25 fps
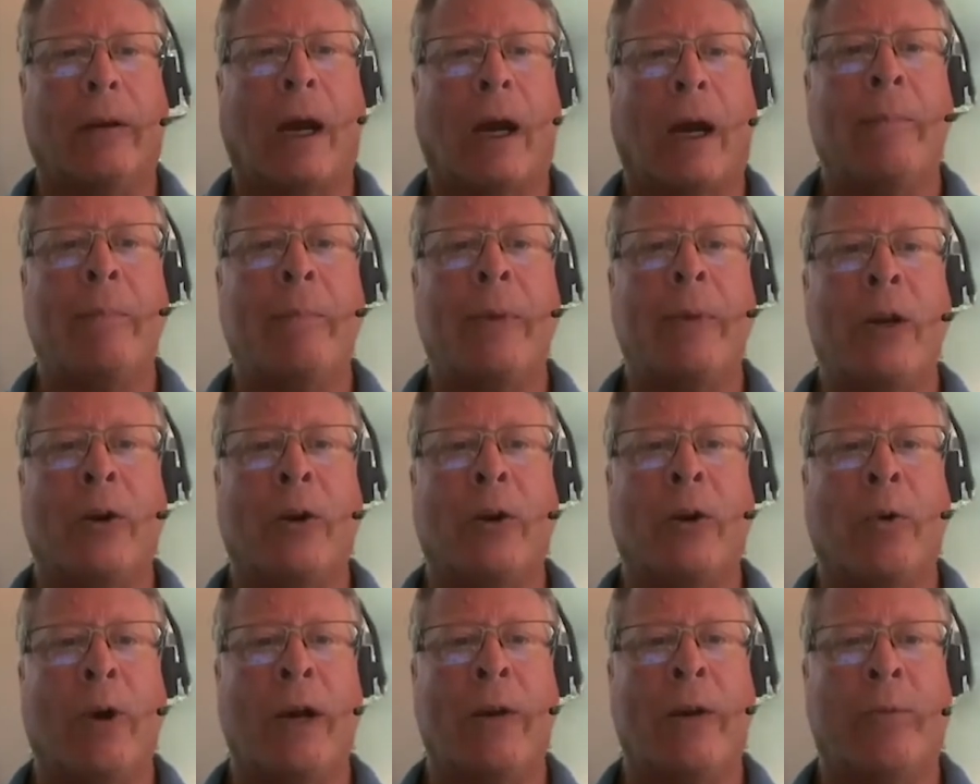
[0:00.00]
I'm
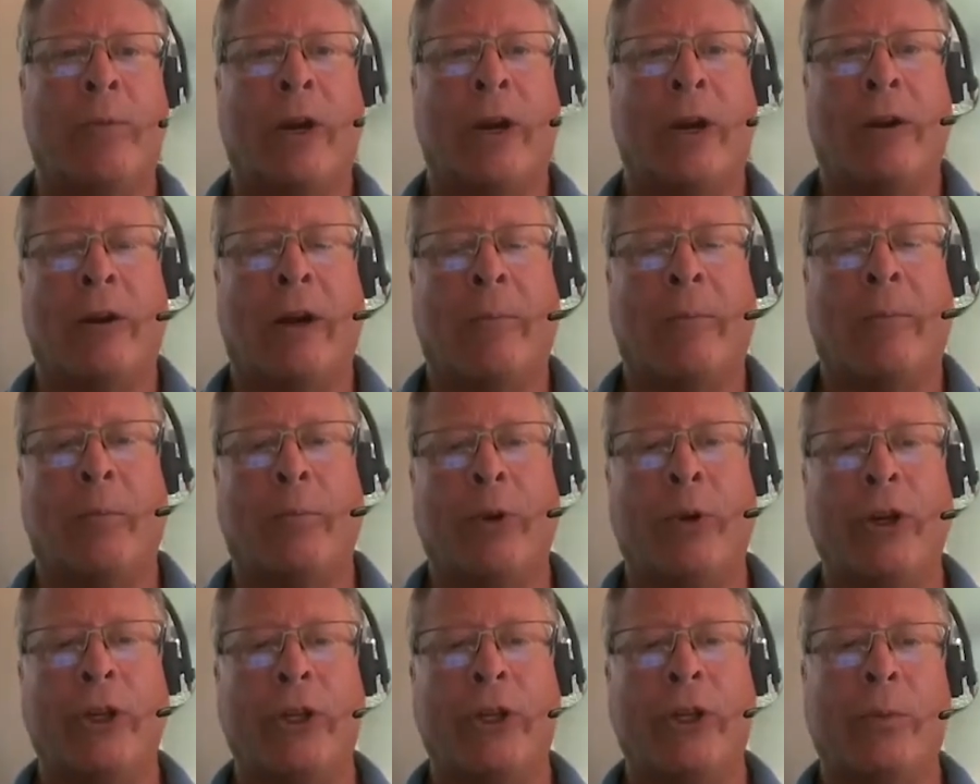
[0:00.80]
Peter Weinbrenner. I'm a
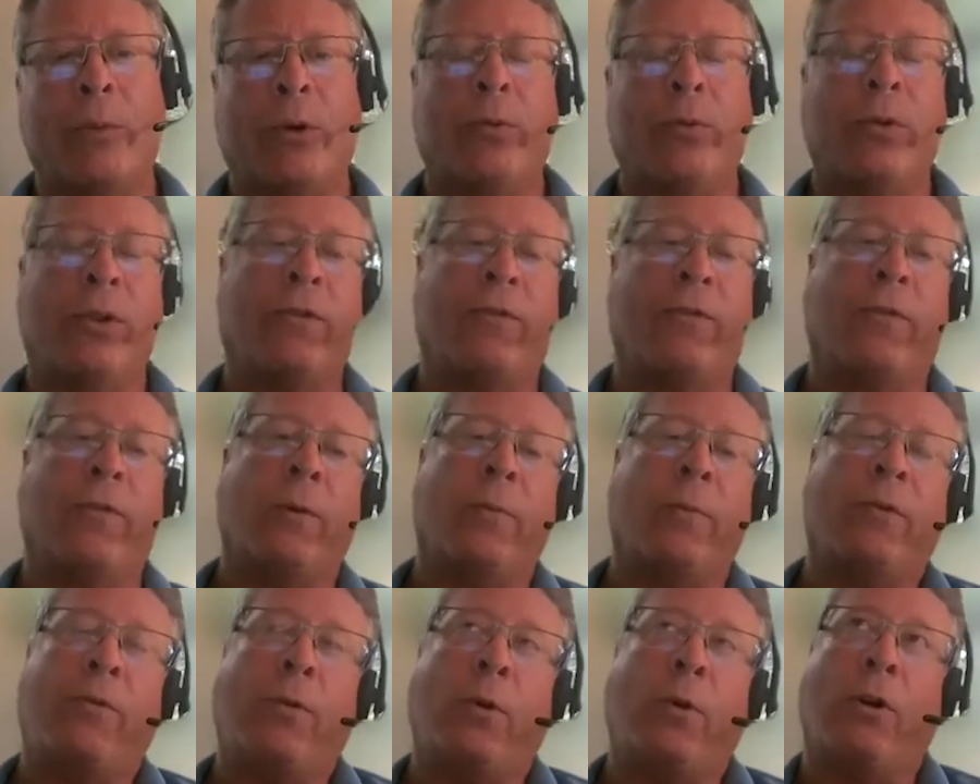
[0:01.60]
principal with the
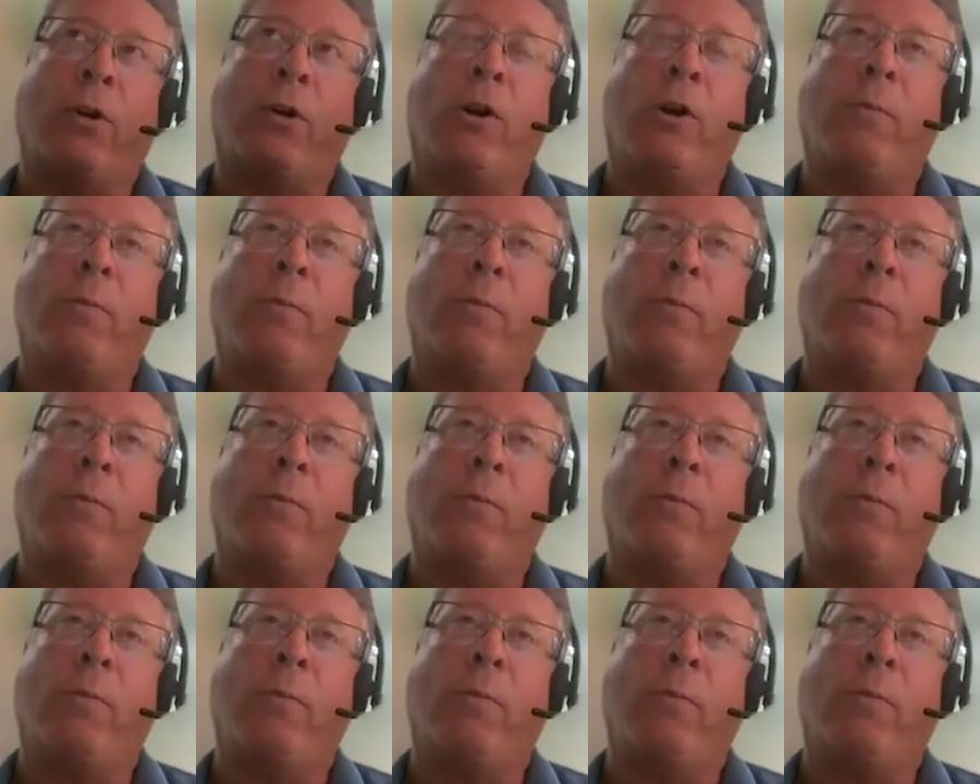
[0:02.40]
firm of Hord,